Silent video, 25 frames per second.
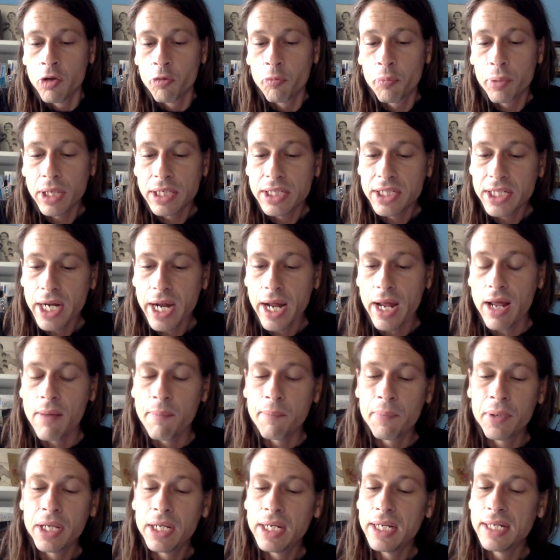but yeah
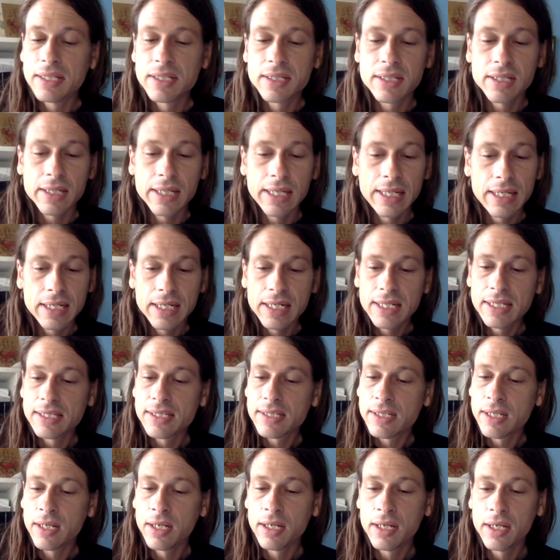but it's it
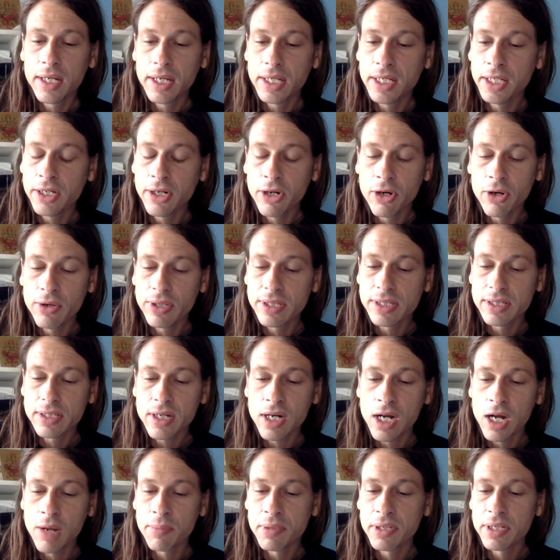is you know it's
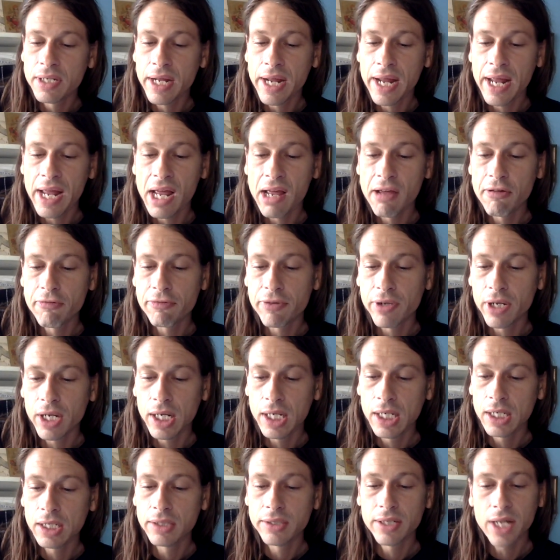common to have
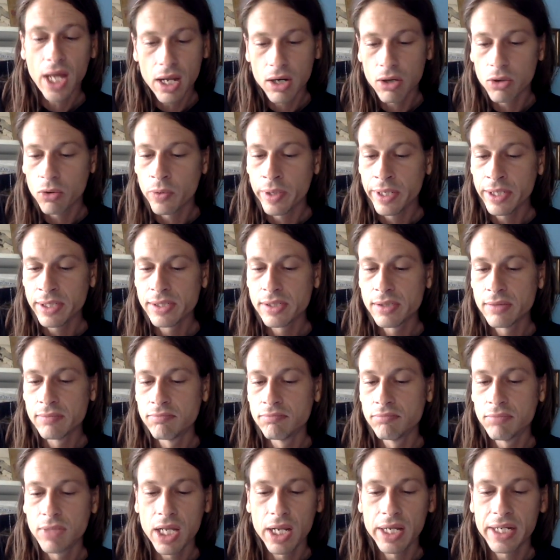uh not always
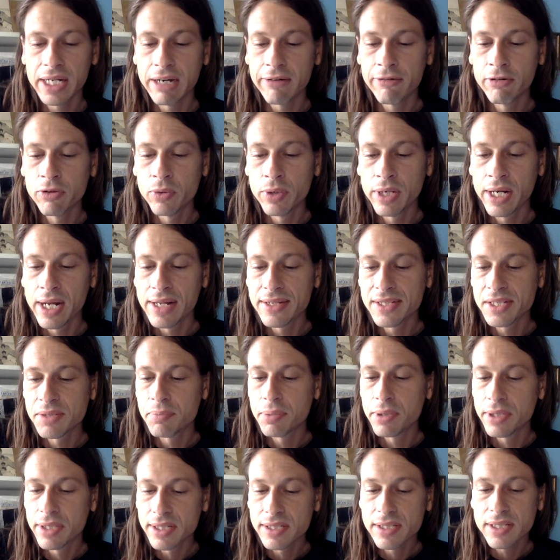not like everyone has it
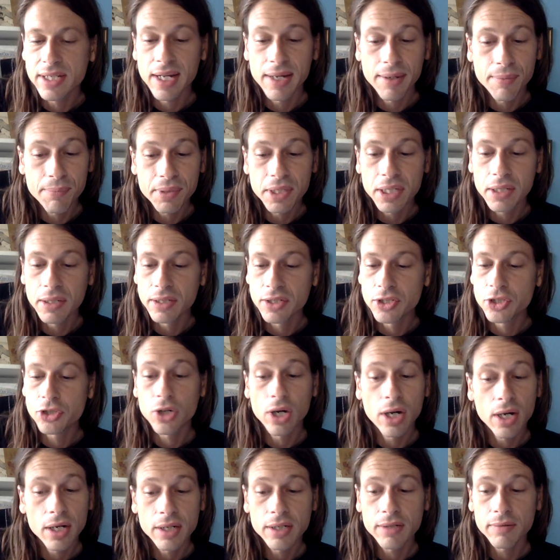but this can be a
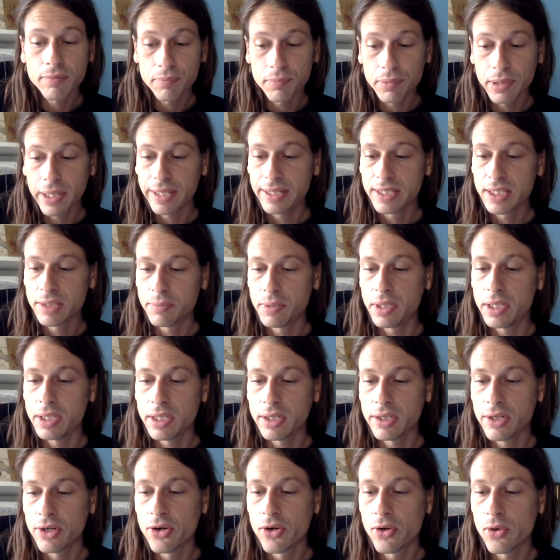drug placement
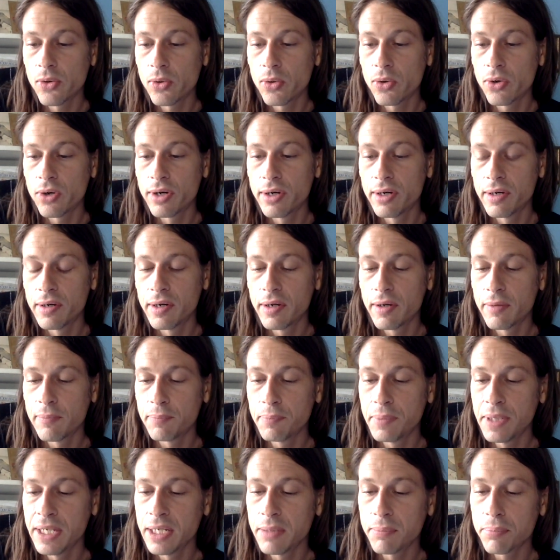you know or a,
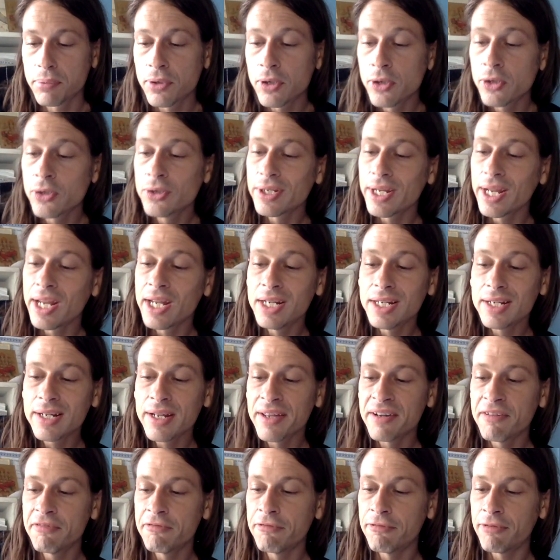being prone to any
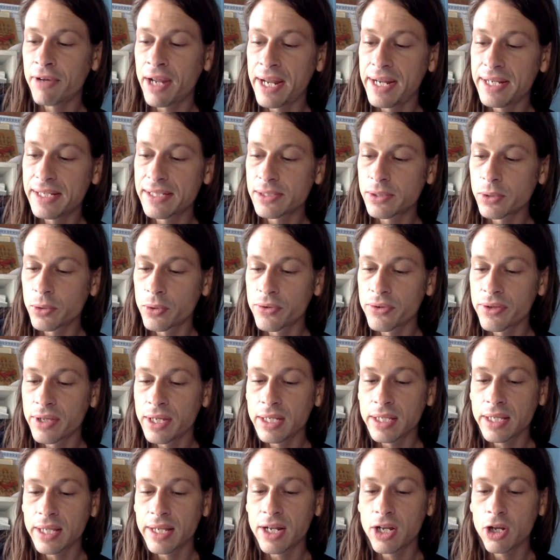kind of vice or
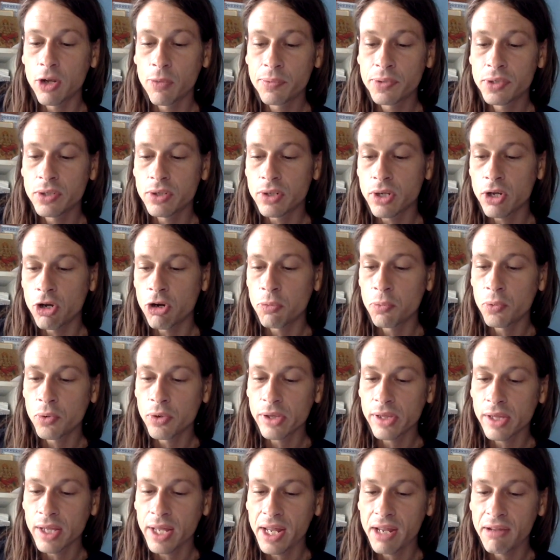thing that helps you cope
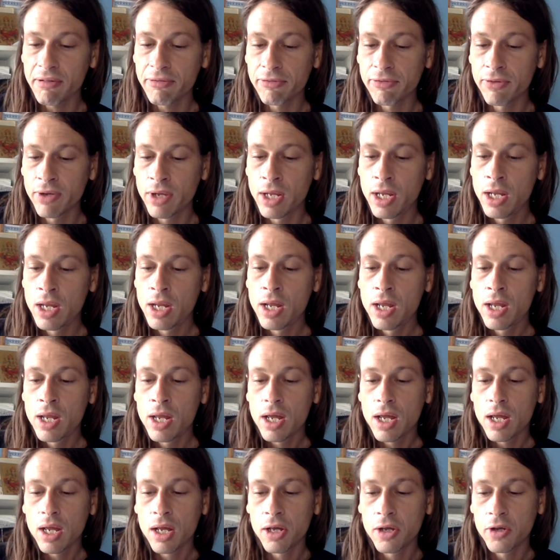with life
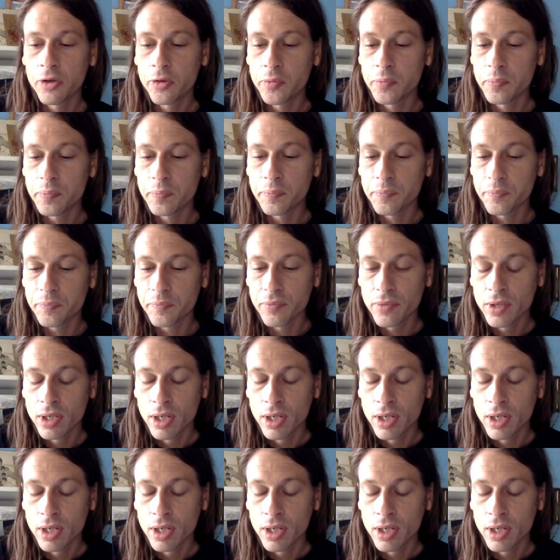um